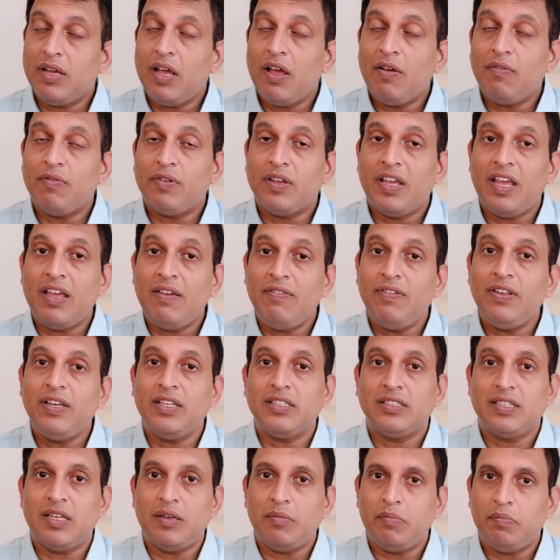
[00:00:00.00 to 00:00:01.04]
they have
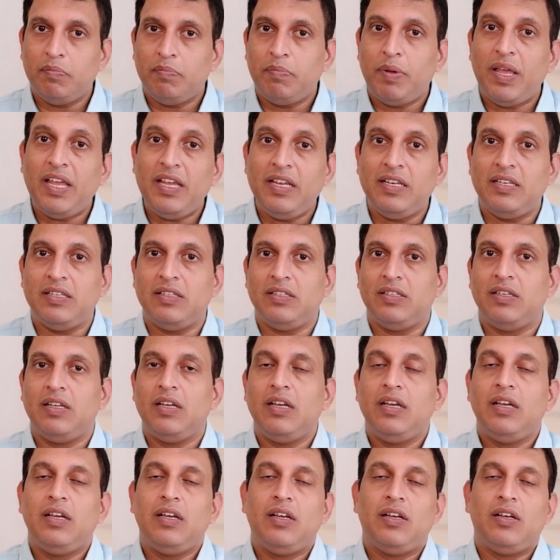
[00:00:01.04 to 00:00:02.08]
heaviness and pain,
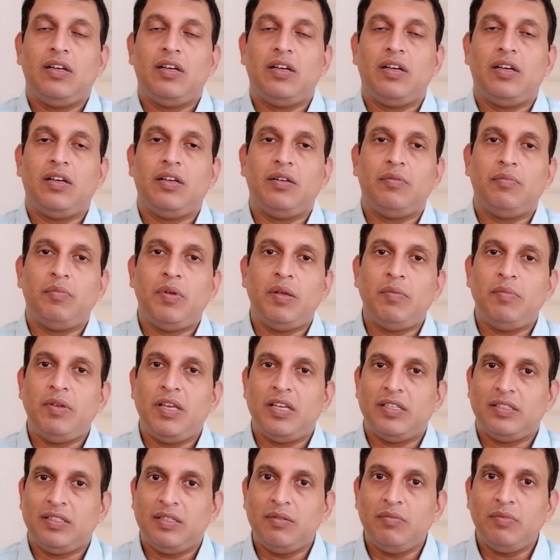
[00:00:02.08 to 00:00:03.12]

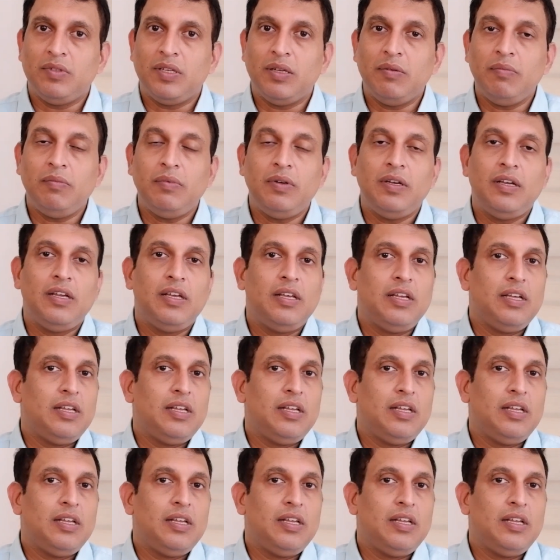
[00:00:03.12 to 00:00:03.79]
maybe a symptom.